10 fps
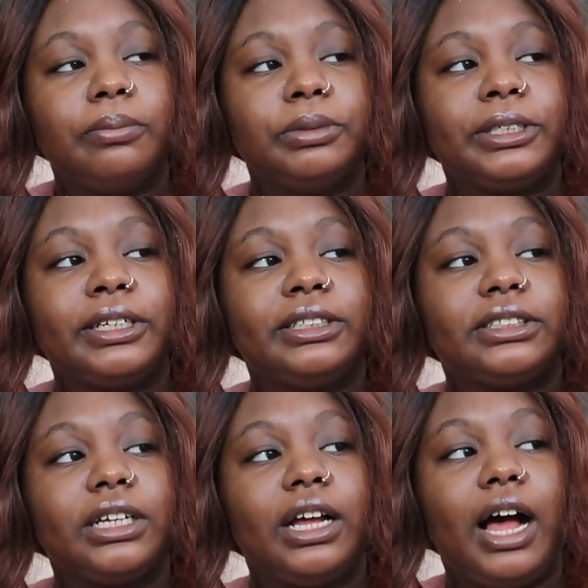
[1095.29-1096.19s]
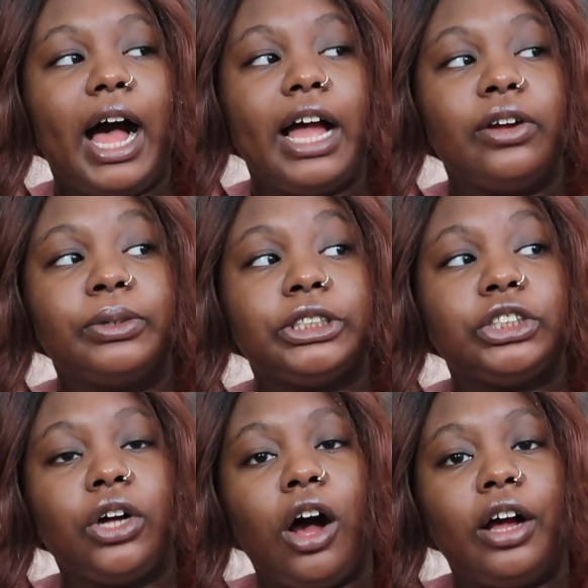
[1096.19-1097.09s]
because I always
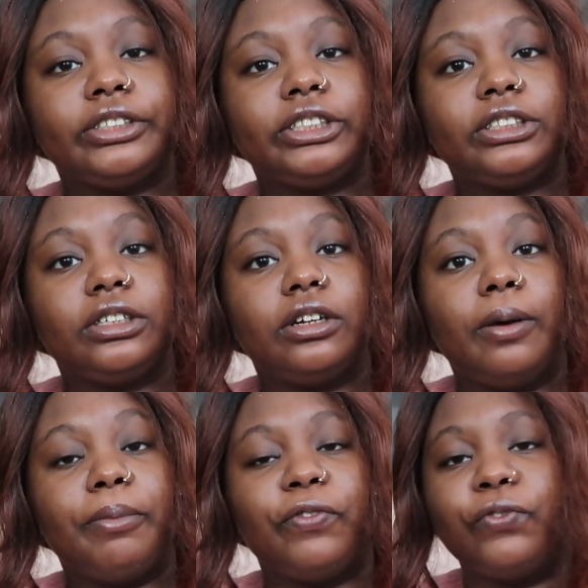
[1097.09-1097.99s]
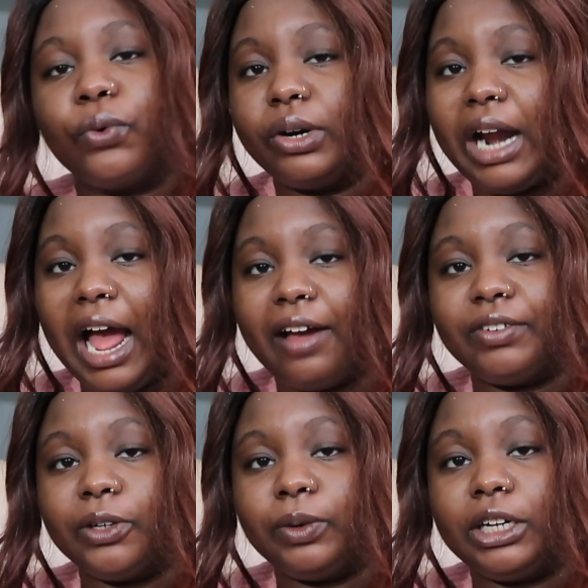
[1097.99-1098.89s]
thought before
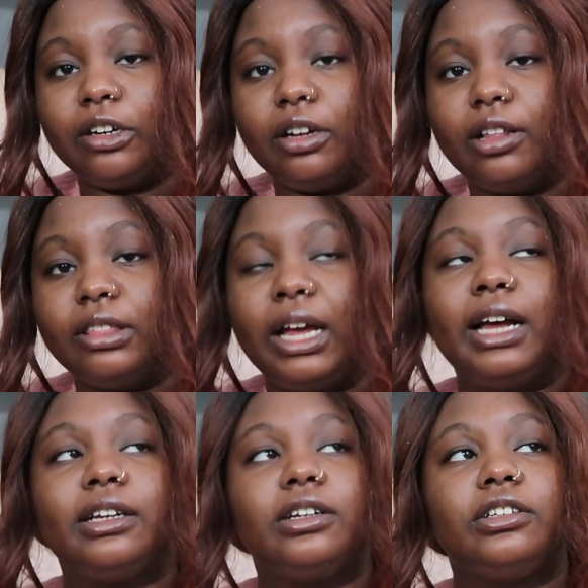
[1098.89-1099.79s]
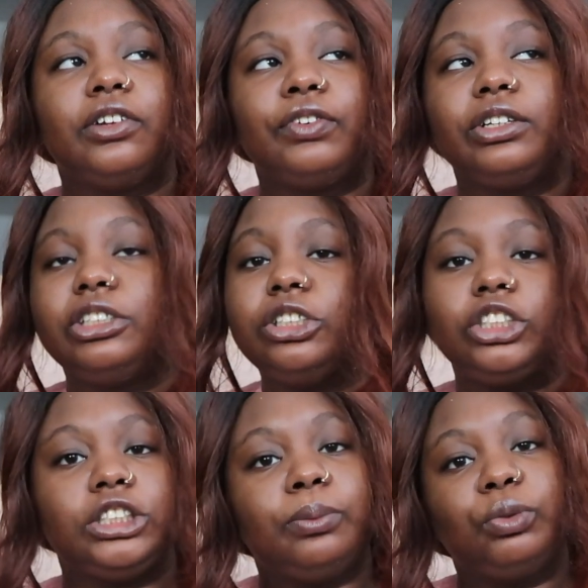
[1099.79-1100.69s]
having one that the
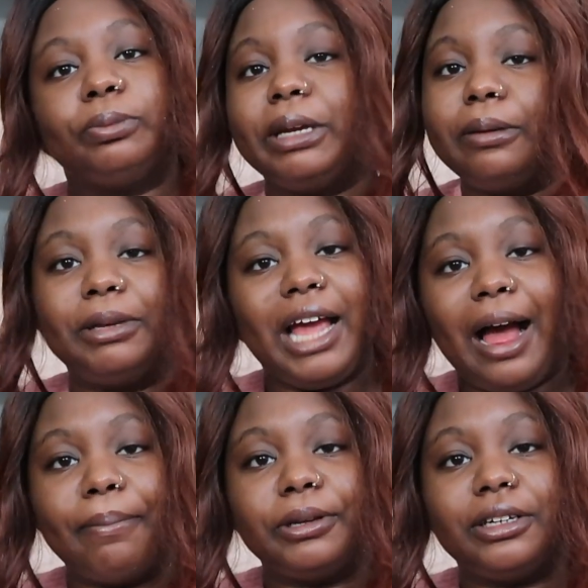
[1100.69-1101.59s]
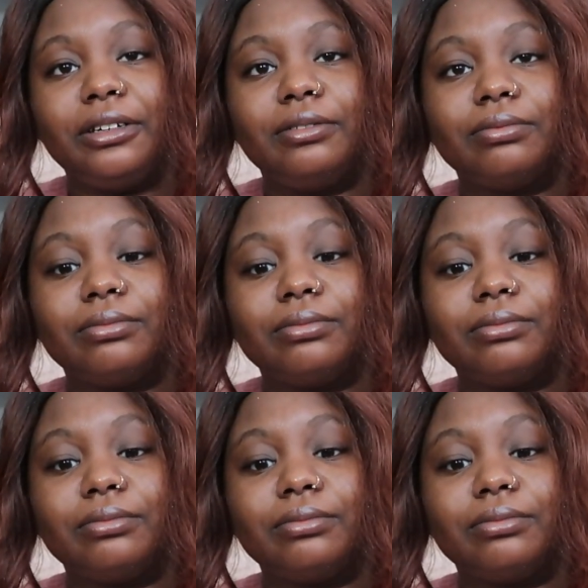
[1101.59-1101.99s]
relationship would make me happy.